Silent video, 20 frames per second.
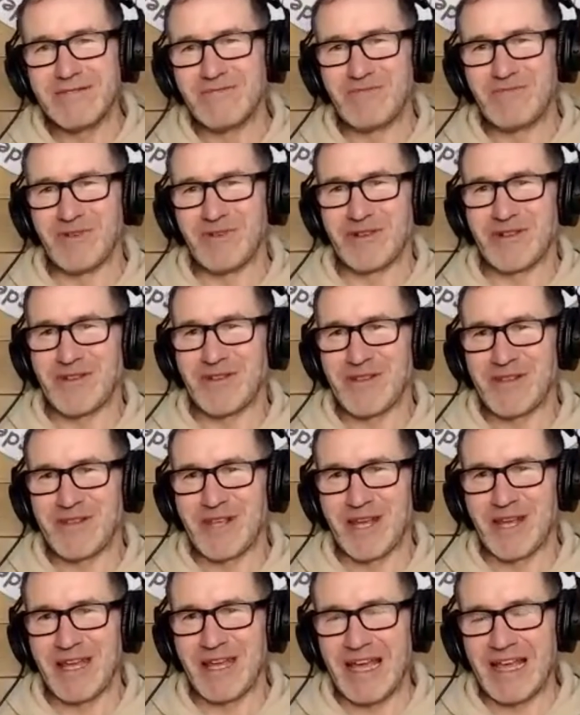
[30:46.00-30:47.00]
But
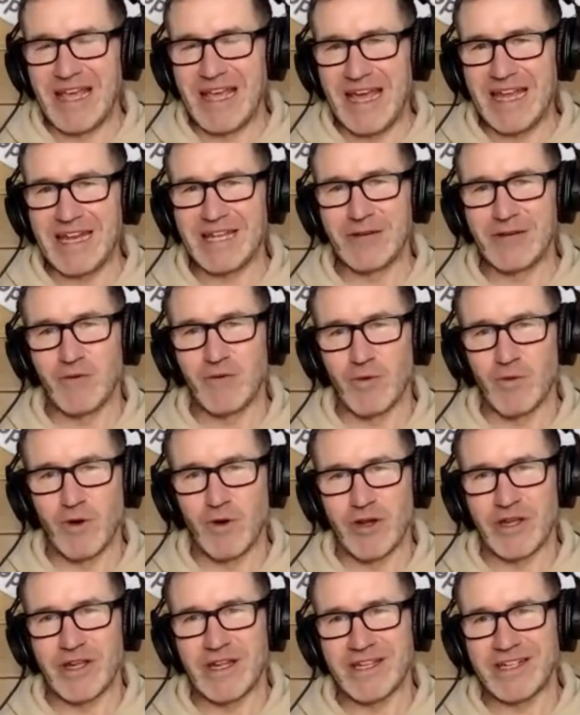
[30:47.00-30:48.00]
they were
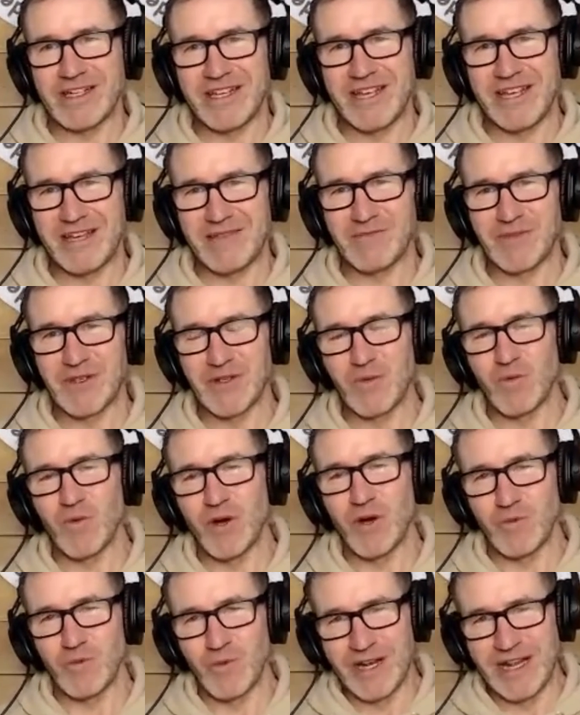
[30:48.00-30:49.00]
working in teams. So
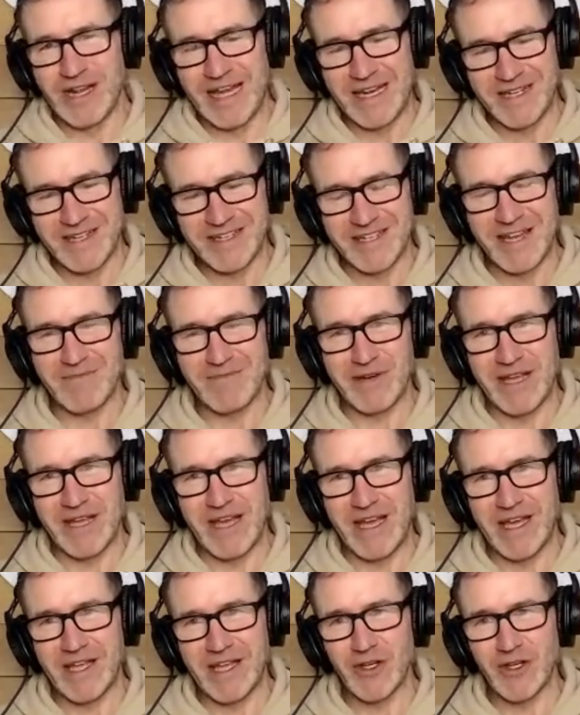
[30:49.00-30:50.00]
one would land on top of the
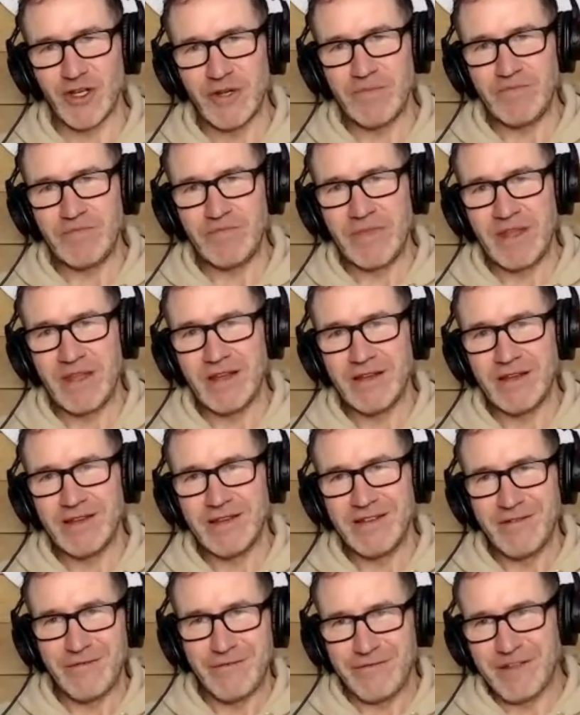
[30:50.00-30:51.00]
hedge,
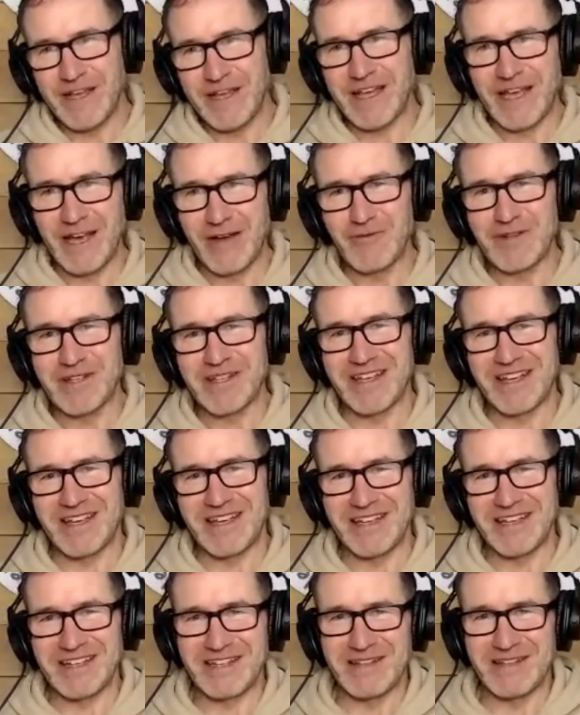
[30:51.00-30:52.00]
flick out
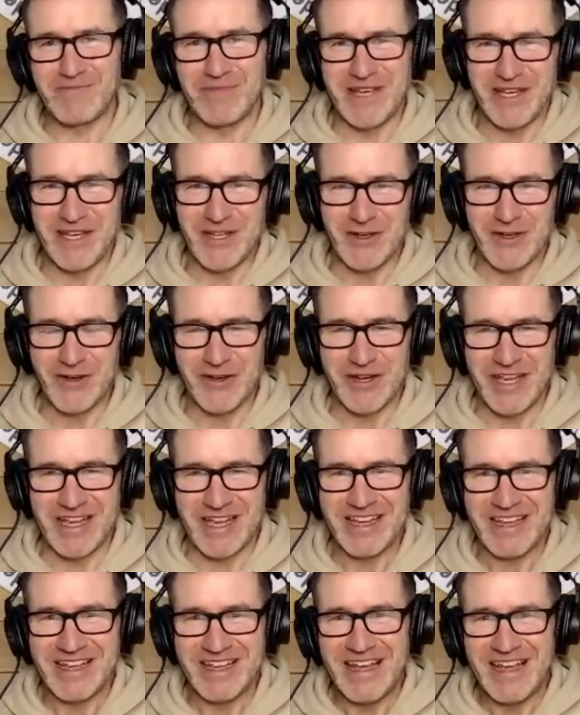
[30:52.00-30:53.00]
the beech cutting,